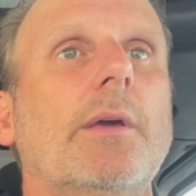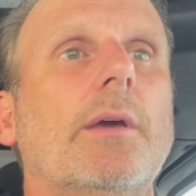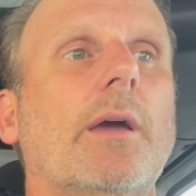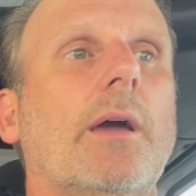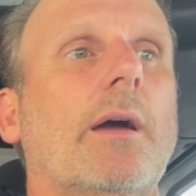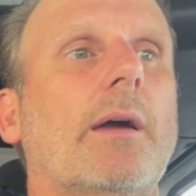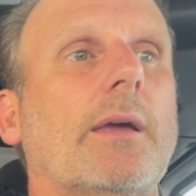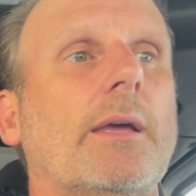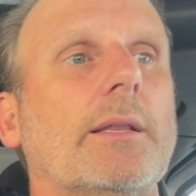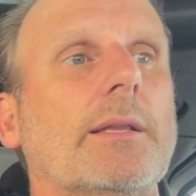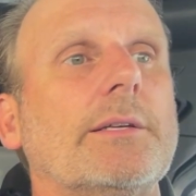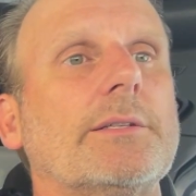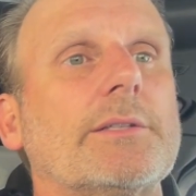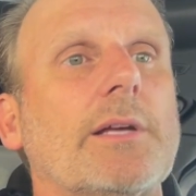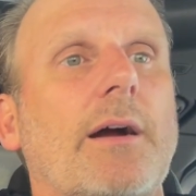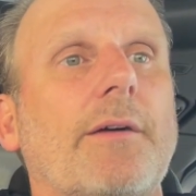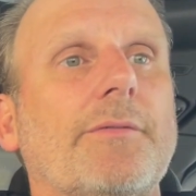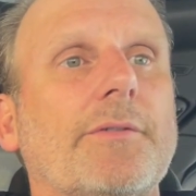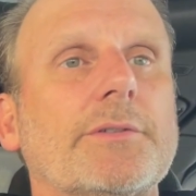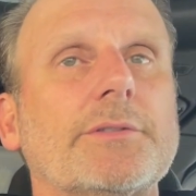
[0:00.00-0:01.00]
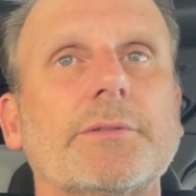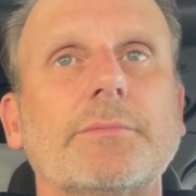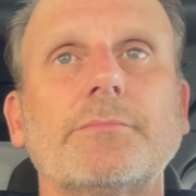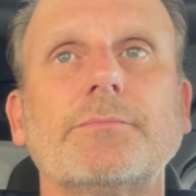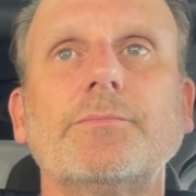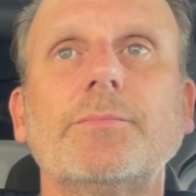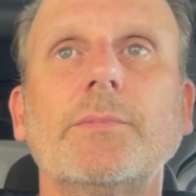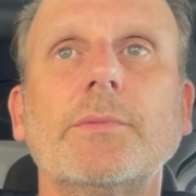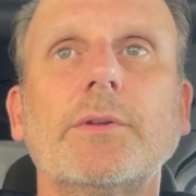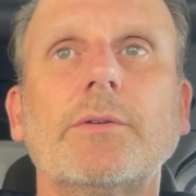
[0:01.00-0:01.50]
At least offer
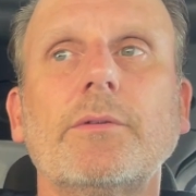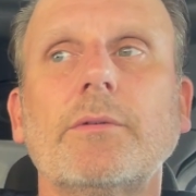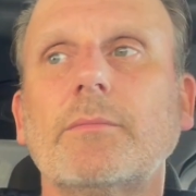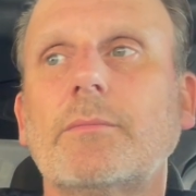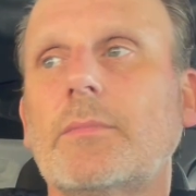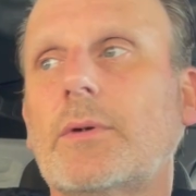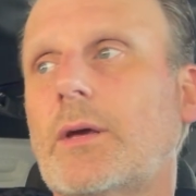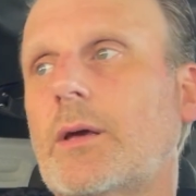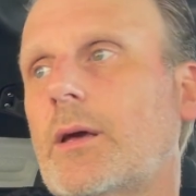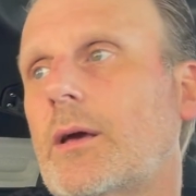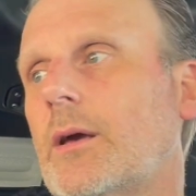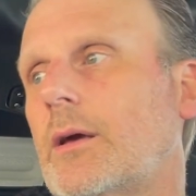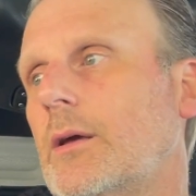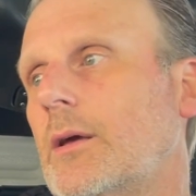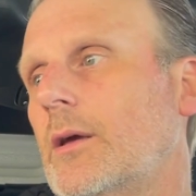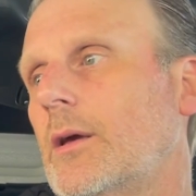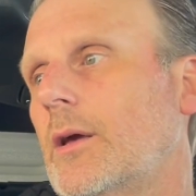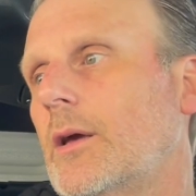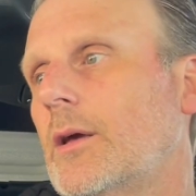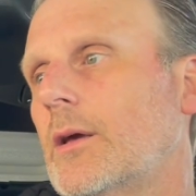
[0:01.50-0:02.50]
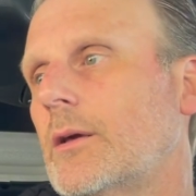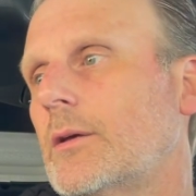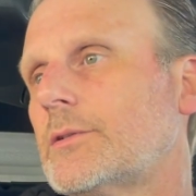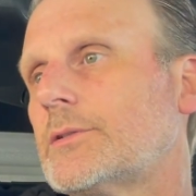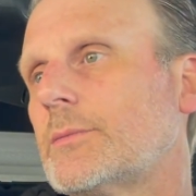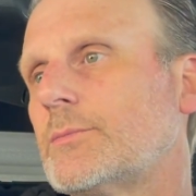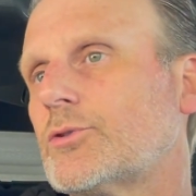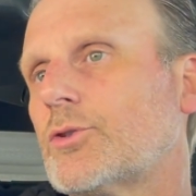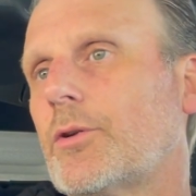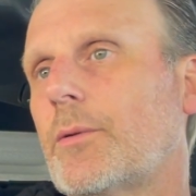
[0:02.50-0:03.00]
some
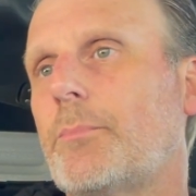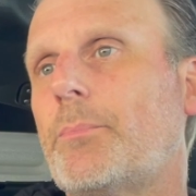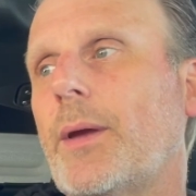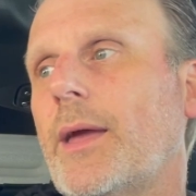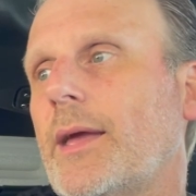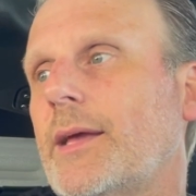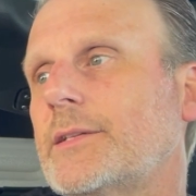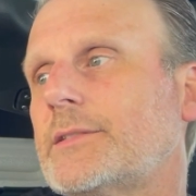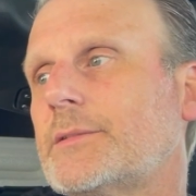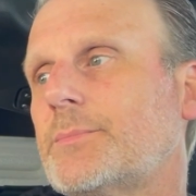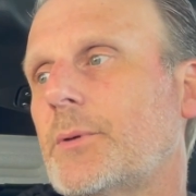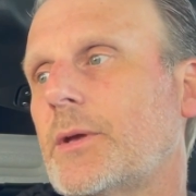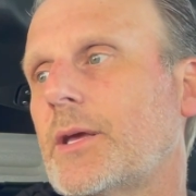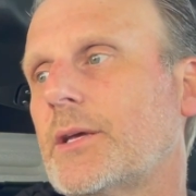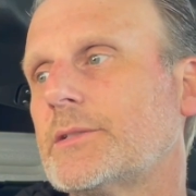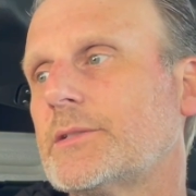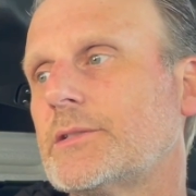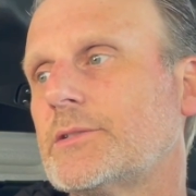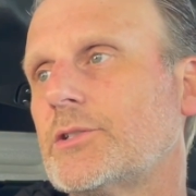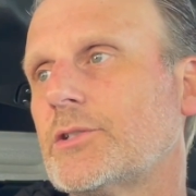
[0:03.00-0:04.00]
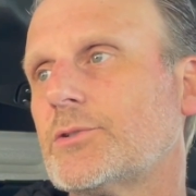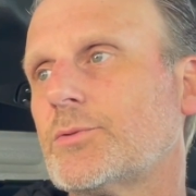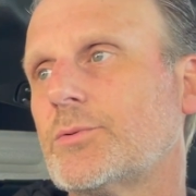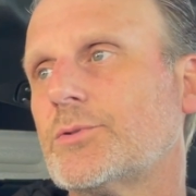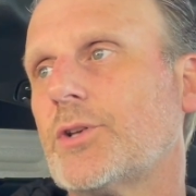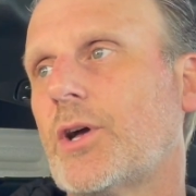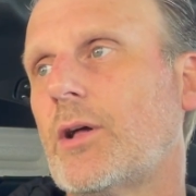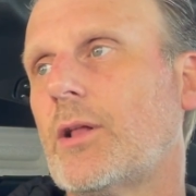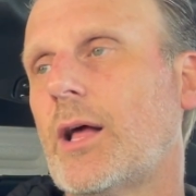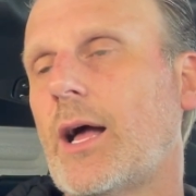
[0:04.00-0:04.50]
sort of bass because it just
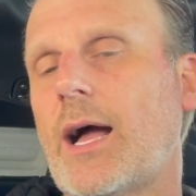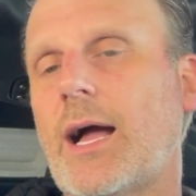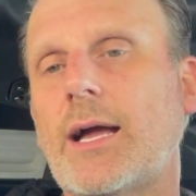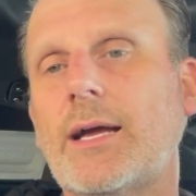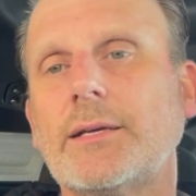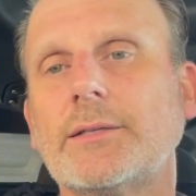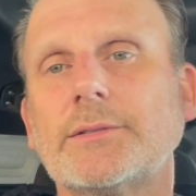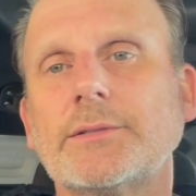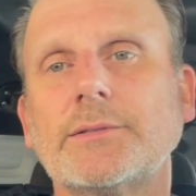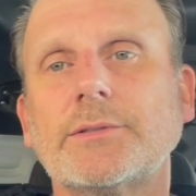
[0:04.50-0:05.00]
was all highs,